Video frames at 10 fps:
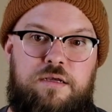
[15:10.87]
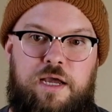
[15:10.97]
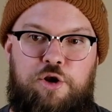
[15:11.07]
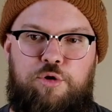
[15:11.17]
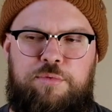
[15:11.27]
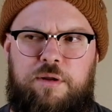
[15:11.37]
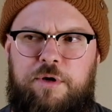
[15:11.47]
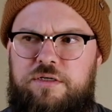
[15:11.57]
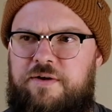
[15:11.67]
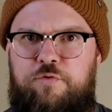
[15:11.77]
I know pretty
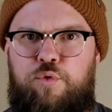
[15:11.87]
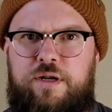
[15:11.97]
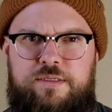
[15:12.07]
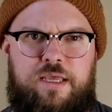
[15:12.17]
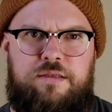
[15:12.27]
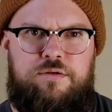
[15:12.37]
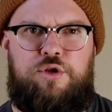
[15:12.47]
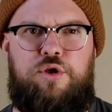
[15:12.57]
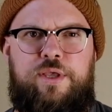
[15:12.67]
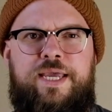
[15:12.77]
much everyone is getting, you
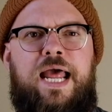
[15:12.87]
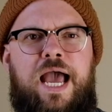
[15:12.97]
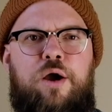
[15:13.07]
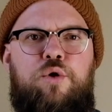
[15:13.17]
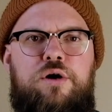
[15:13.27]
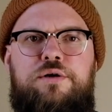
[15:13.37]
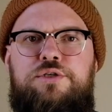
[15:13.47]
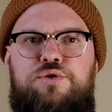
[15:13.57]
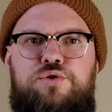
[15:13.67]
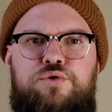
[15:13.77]
know, like an hour or
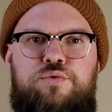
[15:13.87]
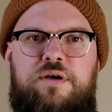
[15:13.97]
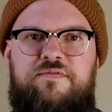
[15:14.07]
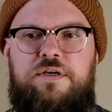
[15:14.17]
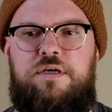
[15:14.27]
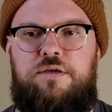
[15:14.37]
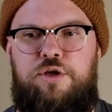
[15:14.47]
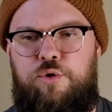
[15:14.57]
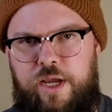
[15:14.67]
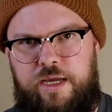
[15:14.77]
two of, you
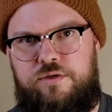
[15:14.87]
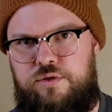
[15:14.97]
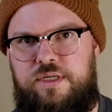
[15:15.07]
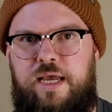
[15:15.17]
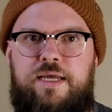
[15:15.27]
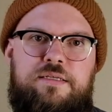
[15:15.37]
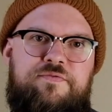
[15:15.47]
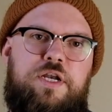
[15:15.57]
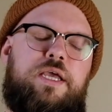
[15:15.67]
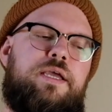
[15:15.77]
know, exercise
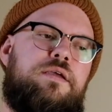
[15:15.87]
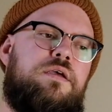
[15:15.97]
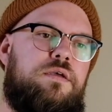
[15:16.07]
every day.